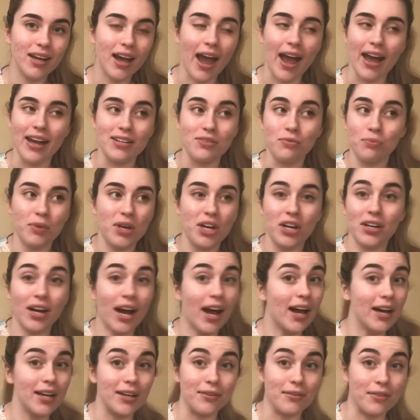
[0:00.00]
And we are
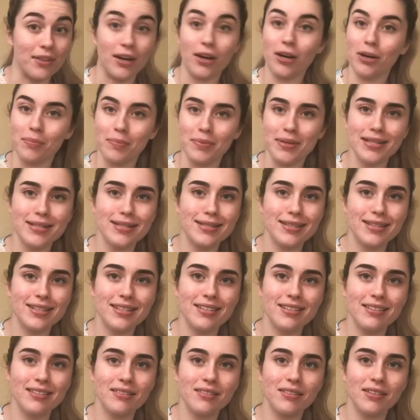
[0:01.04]
not your therapists.